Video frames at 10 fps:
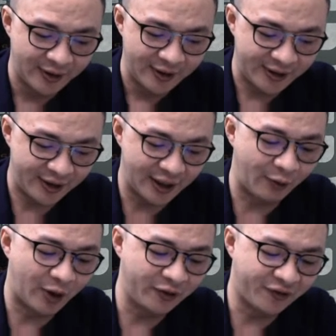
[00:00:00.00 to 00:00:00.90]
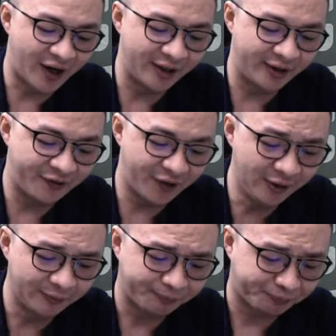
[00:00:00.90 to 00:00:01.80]
Since I want to find the difference,
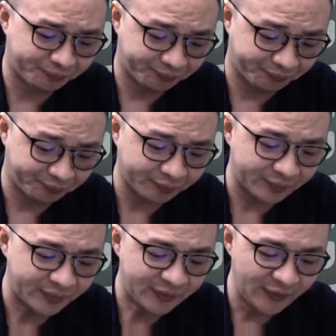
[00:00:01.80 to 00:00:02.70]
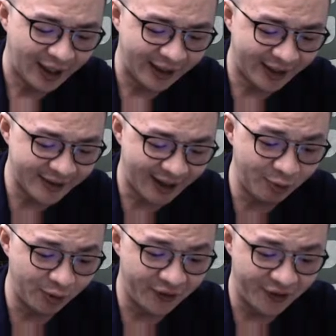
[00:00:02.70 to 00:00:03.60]
I take sum
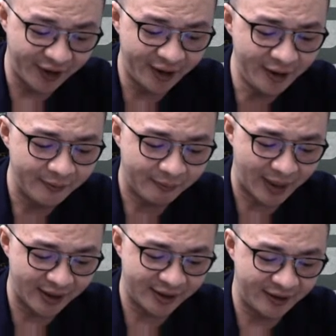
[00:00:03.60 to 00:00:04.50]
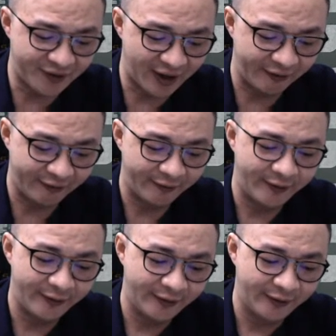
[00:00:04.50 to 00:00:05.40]
to infinity minus T5.
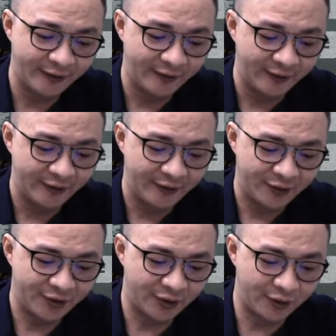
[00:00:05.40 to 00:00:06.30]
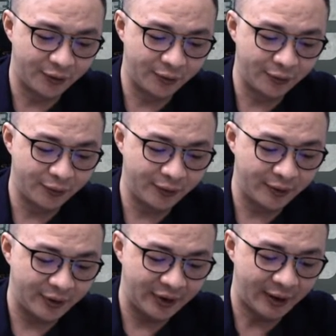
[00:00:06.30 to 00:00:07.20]
So,
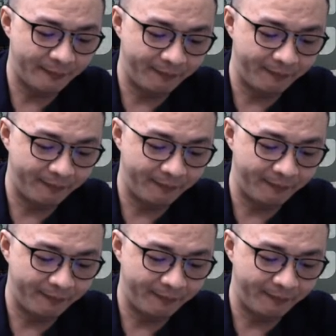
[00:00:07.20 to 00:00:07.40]
yep.